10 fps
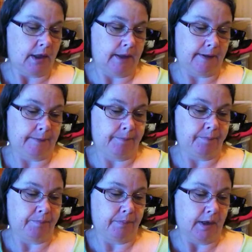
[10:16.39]

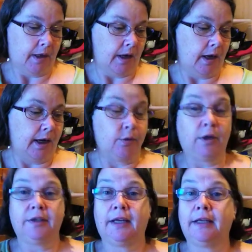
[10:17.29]
I
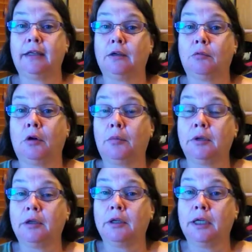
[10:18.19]
always had a little
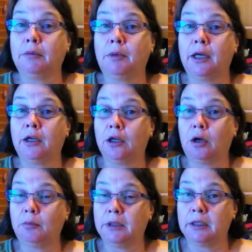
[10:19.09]
robin in my
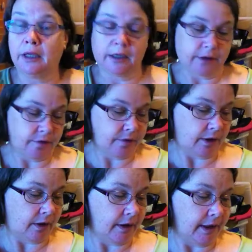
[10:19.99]
allotment that I used to
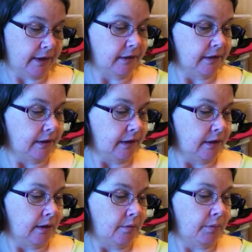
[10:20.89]
hire.
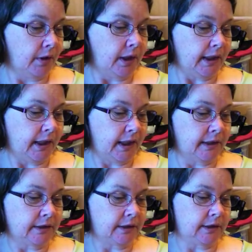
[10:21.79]
But I
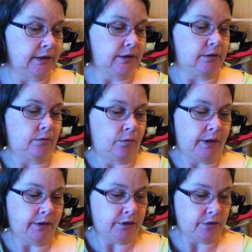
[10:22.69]
counted
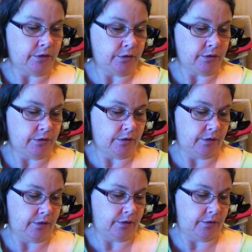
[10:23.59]
1, 2,
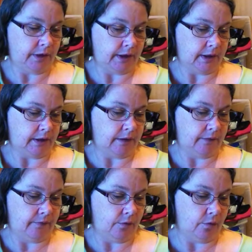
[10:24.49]
3,
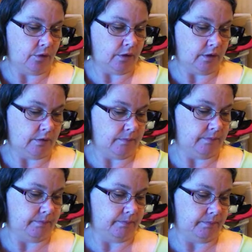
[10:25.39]
4,
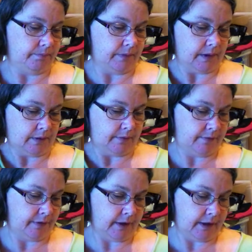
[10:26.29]

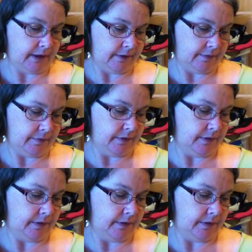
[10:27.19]
5.